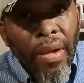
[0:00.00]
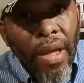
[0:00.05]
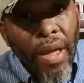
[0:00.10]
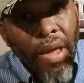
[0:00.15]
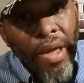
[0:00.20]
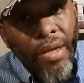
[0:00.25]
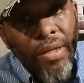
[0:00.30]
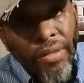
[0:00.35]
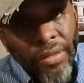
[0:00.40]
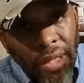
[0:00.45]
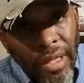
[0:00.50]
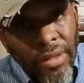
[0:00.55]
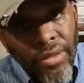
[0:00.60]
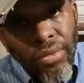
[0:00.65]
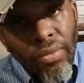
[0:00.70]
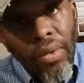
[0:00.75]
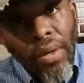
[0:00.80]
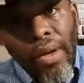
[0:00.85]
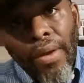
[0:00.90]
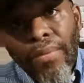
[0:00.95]
And guess
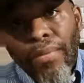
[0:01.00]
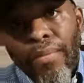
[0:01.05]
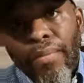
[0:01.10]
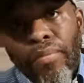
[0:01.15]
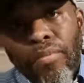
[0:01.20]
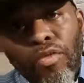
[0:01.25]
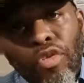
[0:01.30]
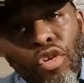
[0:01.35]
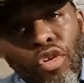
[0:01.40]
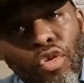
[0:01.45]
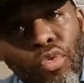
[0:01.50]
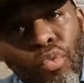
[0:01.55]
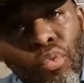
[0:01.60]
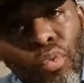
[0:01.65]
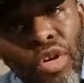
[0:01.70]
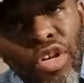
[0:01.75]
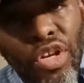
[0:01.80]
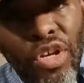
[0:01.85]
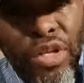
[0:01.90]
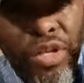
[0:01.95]
what?
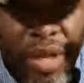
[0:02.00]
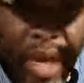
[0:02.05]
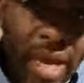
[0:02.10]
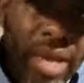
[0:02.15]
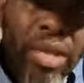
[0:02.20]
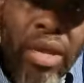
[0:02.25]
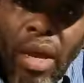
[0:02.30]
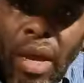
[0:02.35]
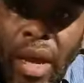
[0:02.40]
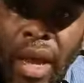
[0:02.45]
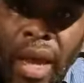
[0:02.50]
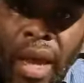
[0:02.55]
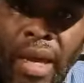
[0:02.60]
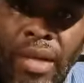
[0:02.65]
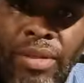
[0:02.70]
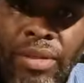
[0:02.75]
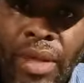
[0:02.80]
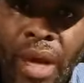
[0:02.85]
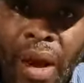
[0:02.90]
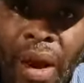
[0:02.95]
When you take your
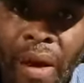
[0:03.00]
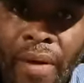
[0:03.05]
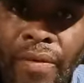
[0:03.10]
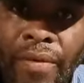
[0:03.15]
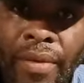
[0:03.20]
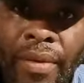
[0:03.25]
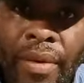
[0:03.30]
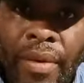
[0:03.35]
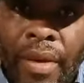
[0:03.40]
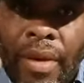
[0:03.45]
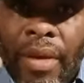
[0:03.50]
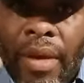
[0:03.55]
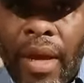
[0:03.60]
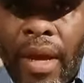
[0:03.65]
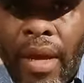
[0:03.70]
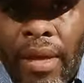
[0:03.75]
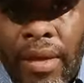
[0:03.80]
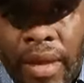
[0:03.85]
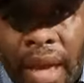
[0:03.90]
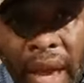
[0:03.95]
hands off
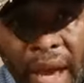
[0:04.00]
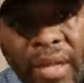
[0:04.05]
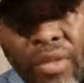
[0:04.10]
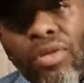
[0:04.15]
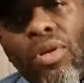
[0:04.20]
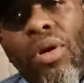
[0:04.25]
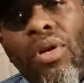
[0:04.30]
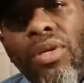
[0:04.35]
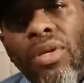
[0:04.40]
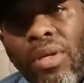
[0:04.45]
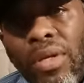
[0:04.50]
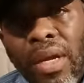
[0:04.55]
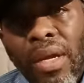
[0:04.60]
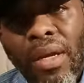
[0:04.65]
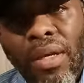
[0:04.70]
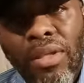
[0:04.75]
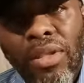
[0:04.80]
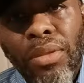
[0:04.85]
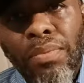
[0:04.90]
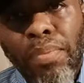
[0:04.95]
and cast all your
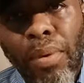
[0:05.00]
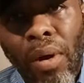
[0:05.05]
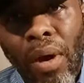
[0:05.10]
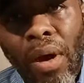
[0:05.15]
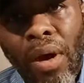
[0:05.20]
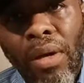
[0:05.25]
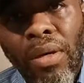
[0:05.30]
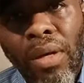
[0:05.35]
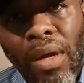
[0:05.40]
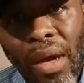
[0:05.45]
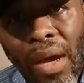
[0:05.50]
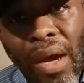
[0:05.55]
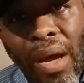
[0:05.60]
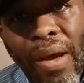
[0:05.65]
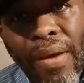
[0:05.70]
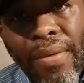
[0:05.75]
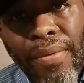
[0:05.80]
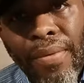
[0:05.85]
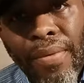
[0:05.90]
cares upon God,